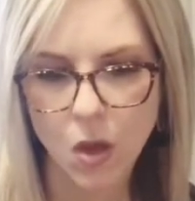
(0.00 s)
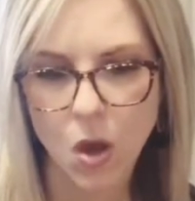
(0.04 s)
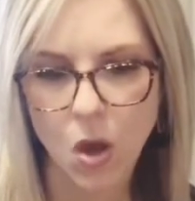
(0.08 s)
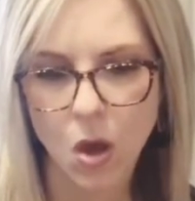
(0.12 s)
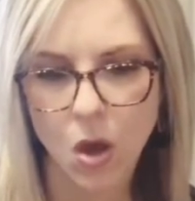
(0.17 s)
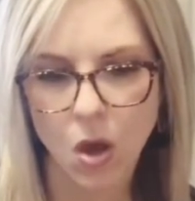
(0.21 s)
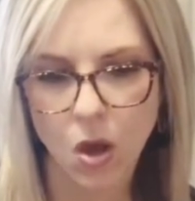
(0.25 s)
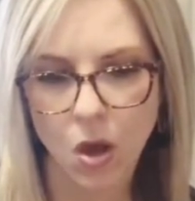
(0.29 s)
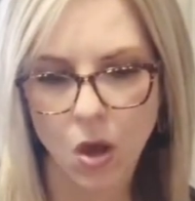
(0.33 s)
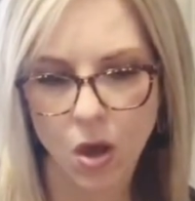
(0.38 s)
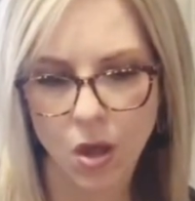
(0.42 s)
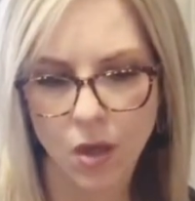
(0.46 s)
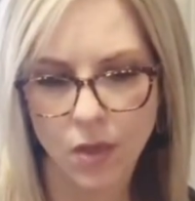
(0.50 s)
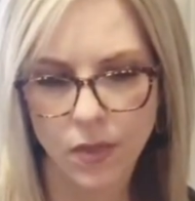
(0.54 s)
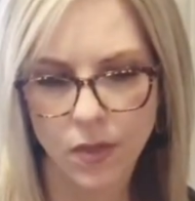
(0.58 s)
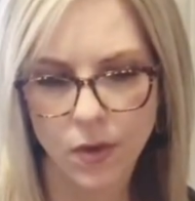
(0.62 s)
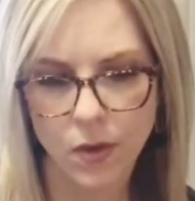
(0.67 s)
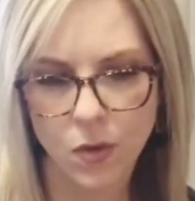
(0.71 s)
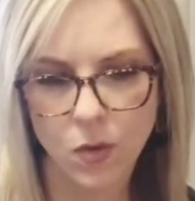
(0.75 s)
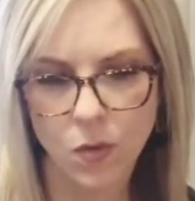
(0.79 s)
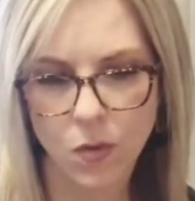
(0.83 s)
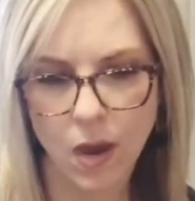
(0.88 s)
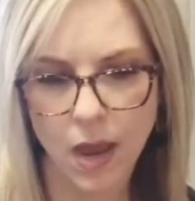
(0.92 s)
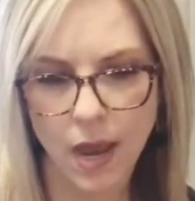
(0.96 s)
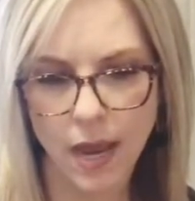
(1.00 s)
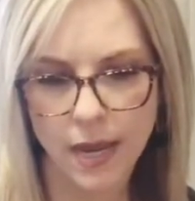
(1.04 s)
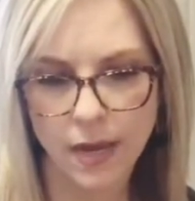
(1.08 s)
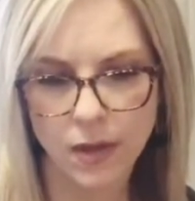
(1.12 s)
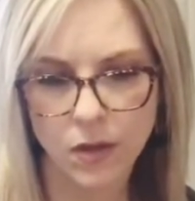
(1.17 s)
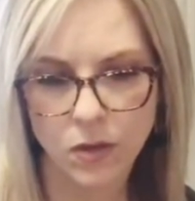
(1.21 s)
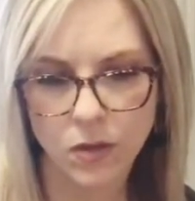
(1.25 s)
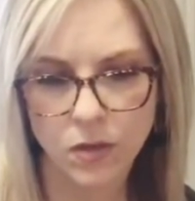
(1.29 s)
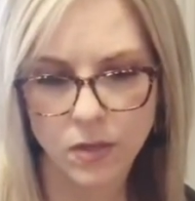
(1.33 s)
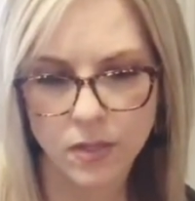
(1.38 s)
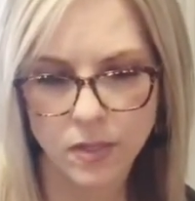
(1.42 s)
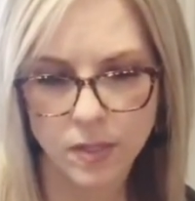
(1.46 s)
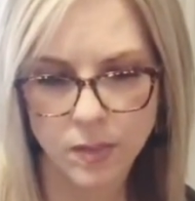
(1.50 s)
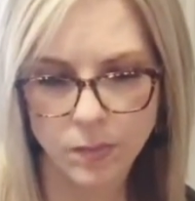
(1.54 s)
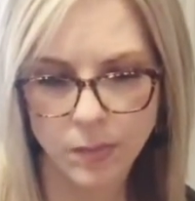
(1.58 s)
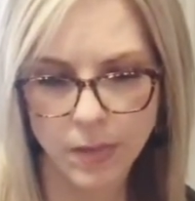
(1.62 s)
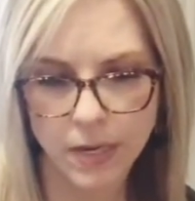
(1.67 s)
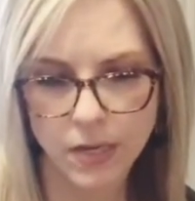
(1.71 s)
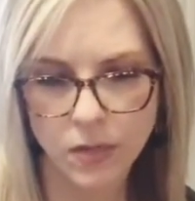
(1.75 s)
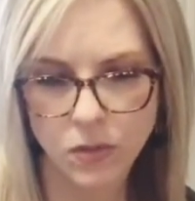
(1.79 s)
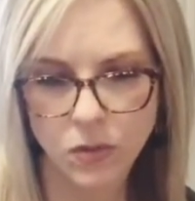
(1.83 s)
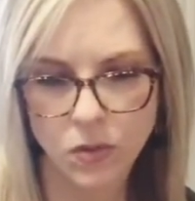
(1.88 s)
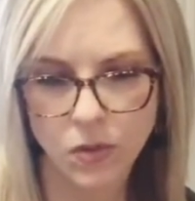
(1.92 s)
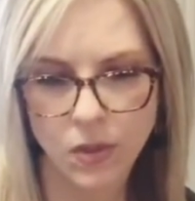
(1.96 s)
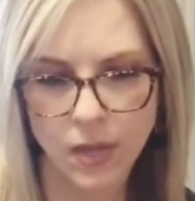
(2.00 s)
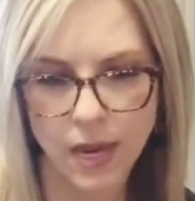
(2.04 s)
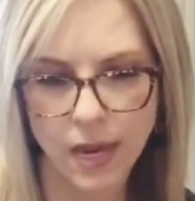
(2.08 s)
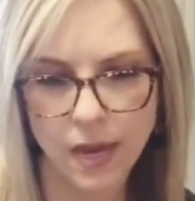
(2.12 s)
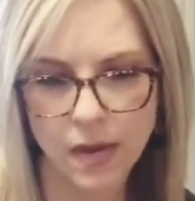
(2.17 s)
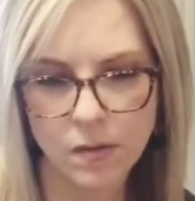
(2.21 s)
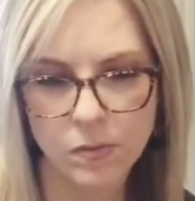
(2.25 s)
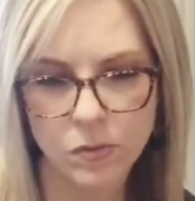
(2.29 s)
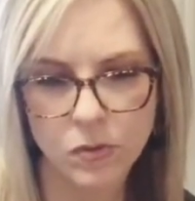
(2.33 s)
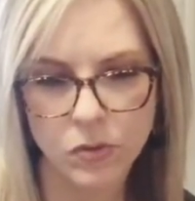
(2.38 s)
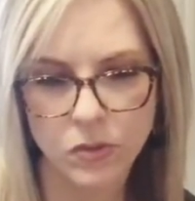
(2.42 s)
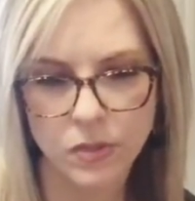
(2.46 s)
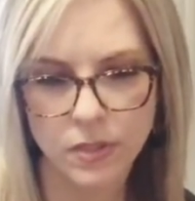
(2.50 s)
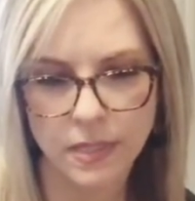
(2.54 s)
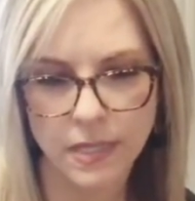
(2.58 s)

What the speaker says: "Although I could speak to the animals,